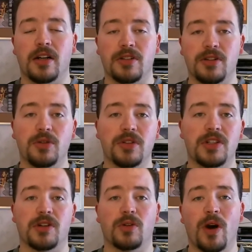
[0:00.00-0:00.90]
School
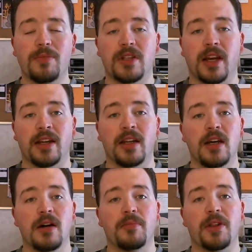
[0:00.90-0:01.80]
District website.
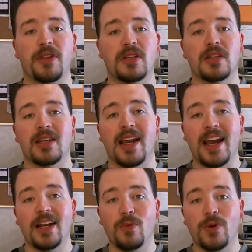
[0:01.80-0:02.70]
But this is an
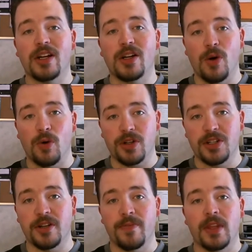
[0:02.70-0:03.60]
8-week
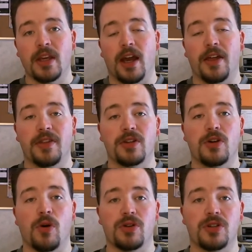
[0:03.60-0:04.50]
course, and this
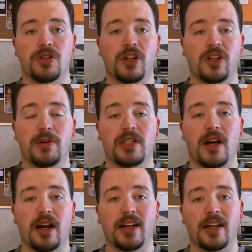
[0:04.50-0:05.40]
course is going to be
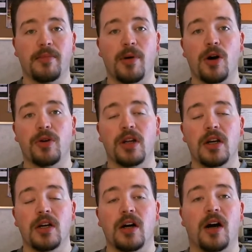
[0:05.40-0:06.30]
talking about
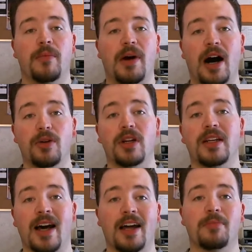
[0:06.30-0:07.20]
how to
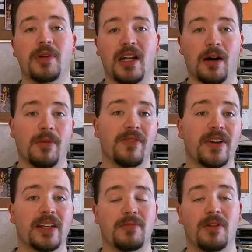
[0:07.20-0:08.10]
not become a
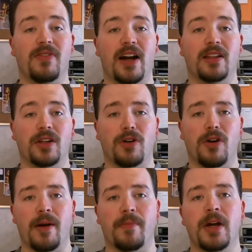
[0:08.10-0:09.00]
victim of violent
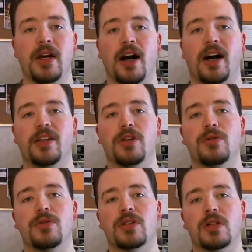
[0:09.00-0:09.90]
crime. I
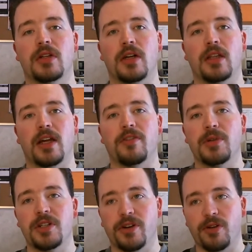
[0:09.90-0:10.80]
use a lot of
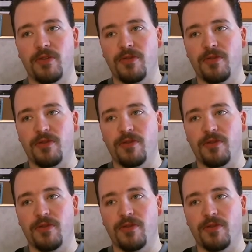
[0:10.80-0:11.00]
material